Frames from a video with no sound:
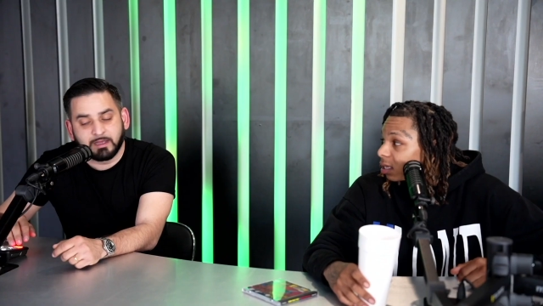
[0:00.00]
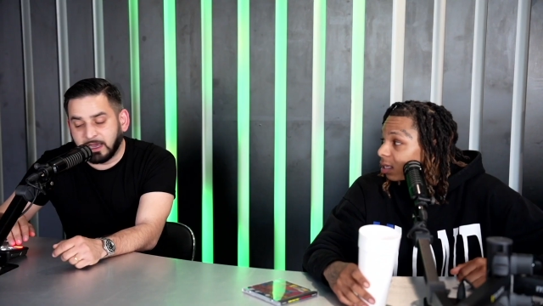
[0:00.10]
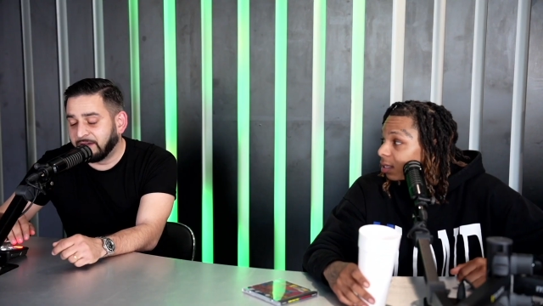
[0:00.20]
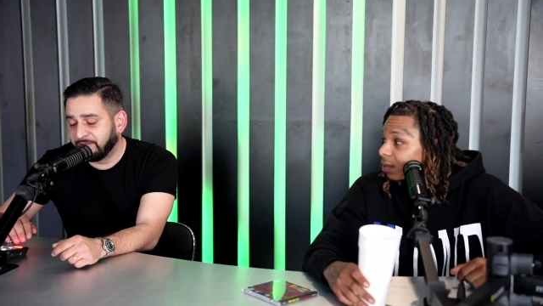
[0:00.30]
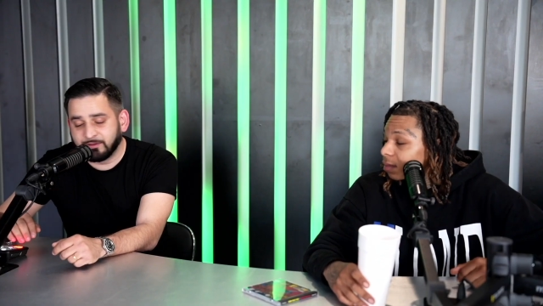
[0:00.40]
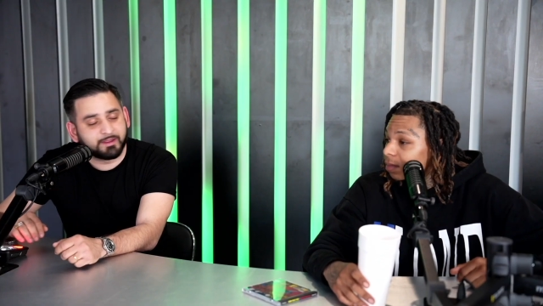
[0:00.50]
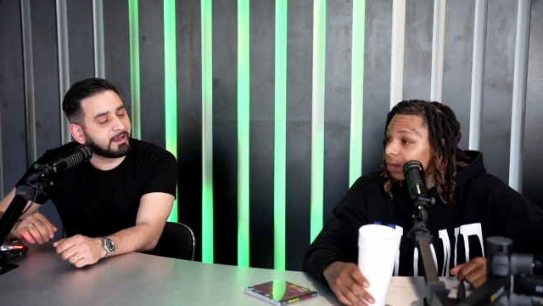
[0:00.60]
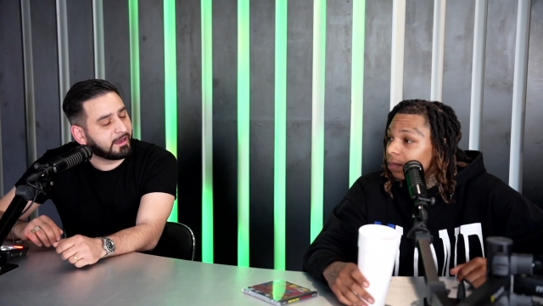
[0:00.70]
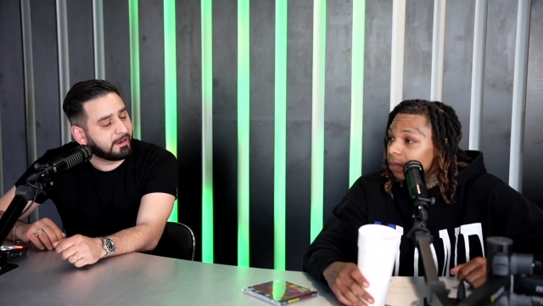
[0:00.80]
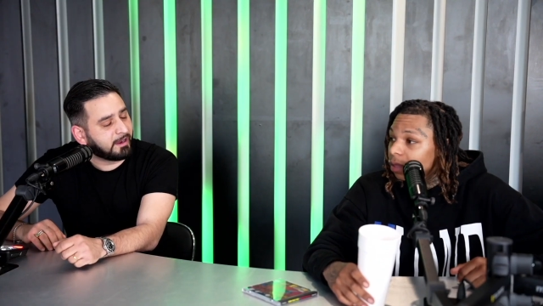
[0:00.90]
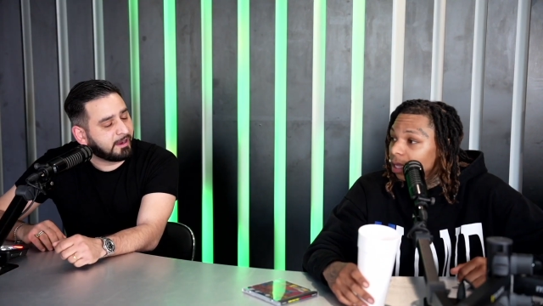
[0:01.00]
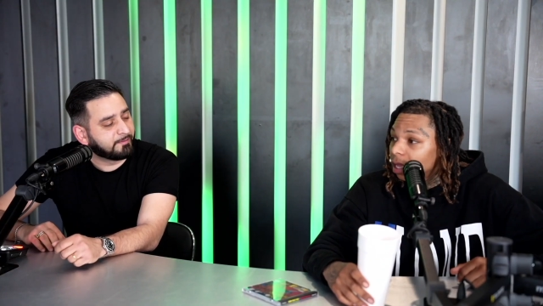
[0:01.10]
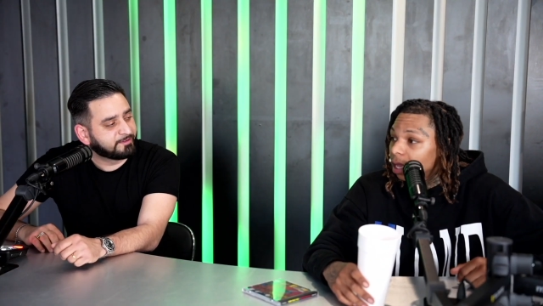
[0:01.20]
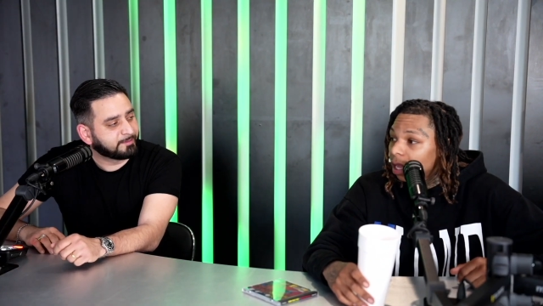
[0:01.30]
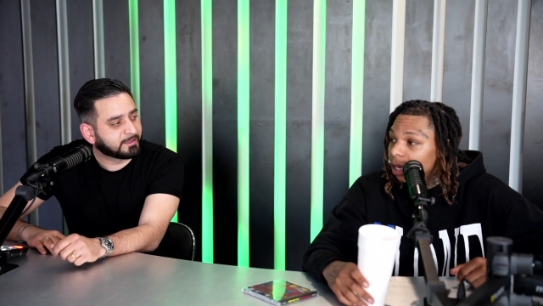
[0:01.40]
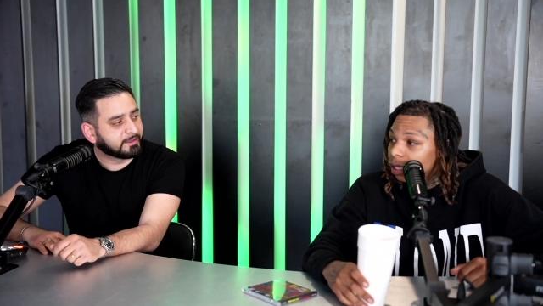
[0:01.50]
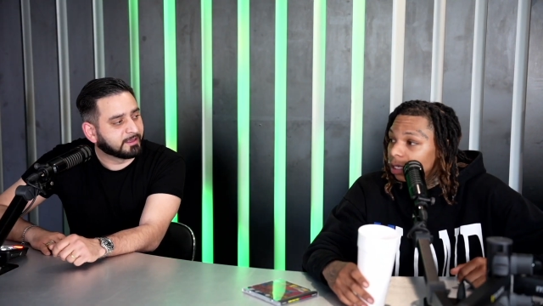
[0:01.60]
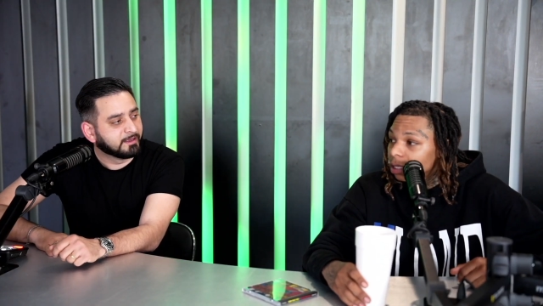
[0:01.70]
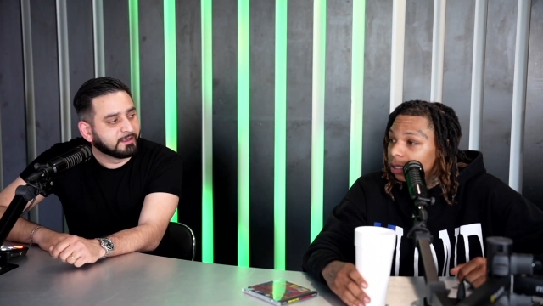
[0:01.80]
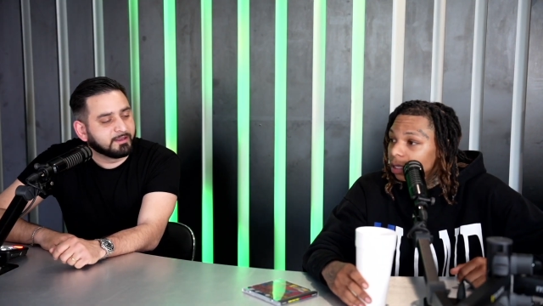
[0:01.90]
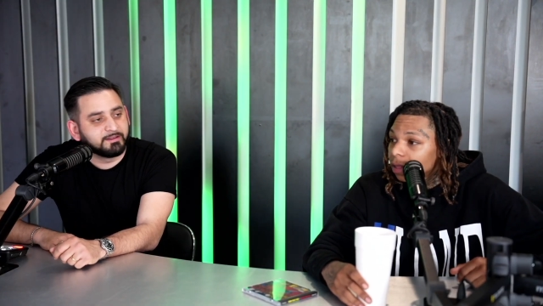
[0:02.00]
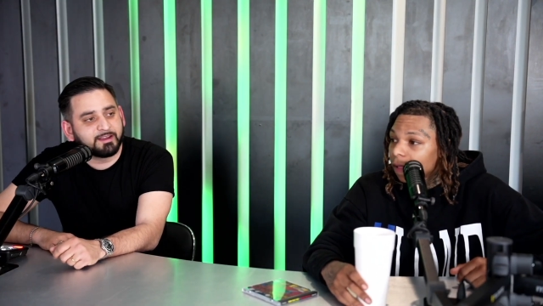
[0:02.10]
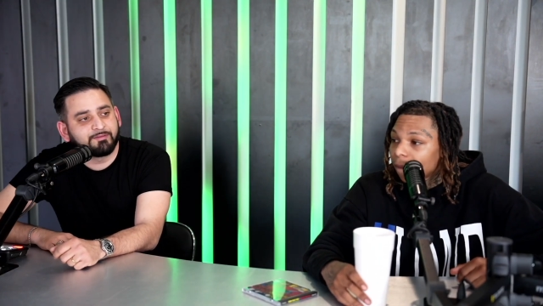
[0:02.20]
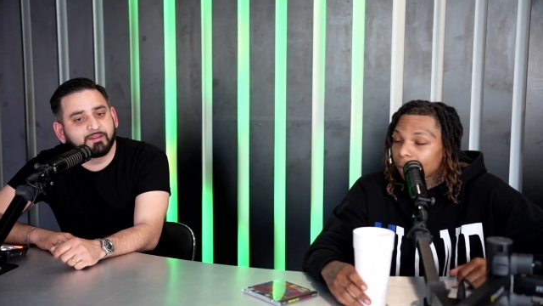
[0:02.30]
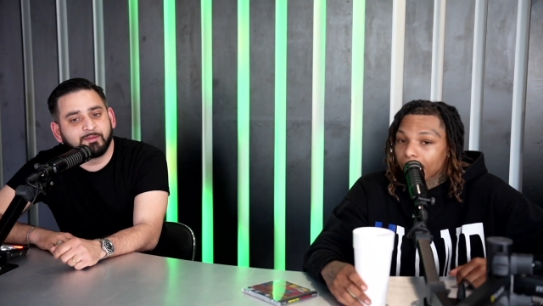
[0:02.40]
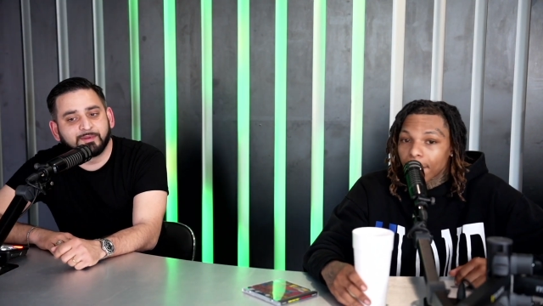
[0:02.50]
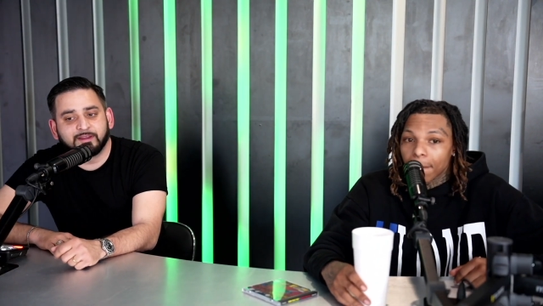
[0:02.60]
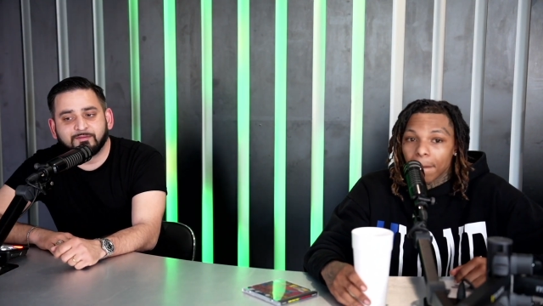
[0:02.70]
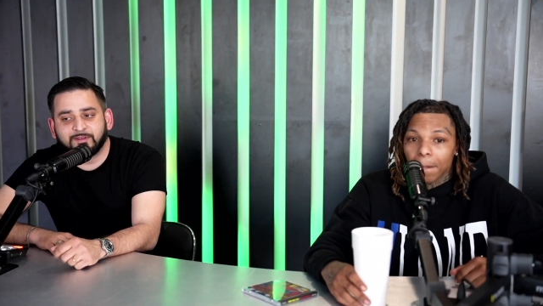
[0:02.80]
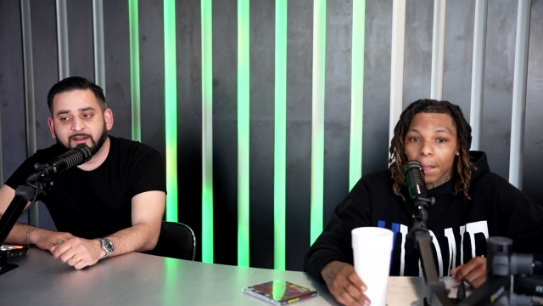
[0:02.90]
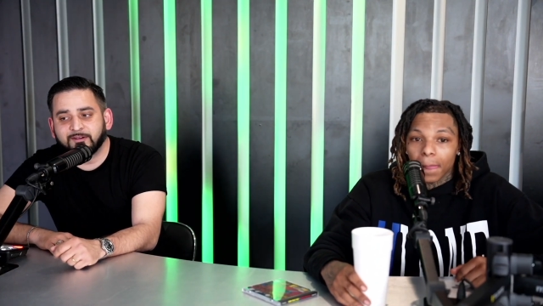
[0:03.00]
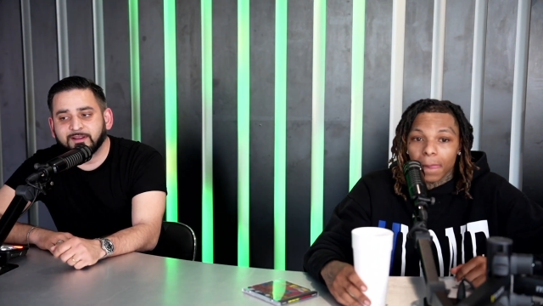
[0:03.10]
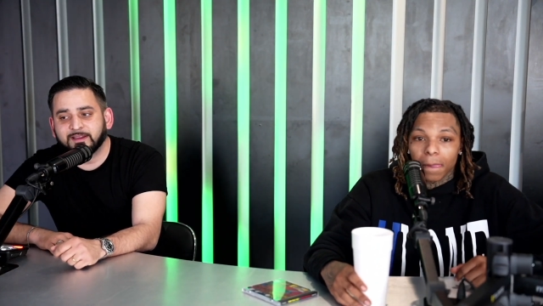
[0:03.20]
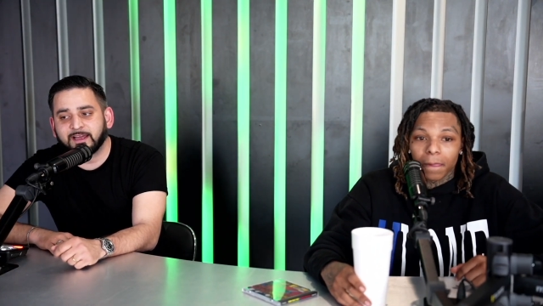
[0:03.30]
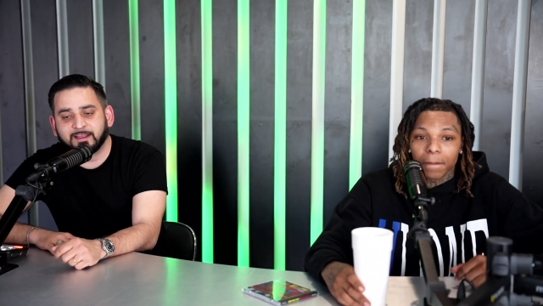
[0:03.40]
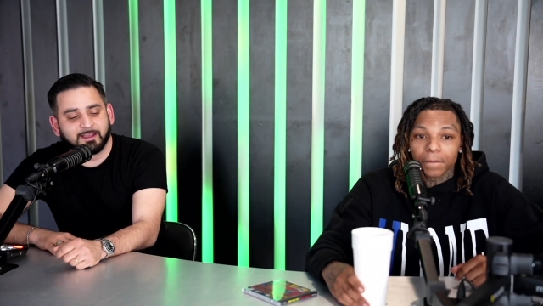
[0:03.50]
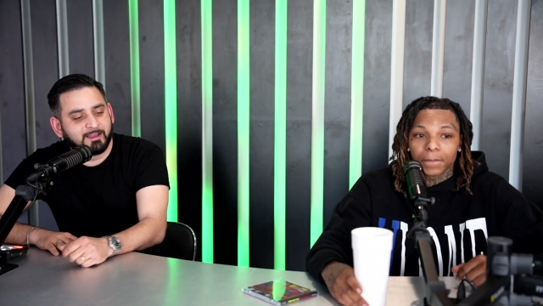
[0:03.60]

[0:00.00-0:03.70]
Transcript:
Speaker 1: I feel that. I yeah. respect that. You definitely been very like.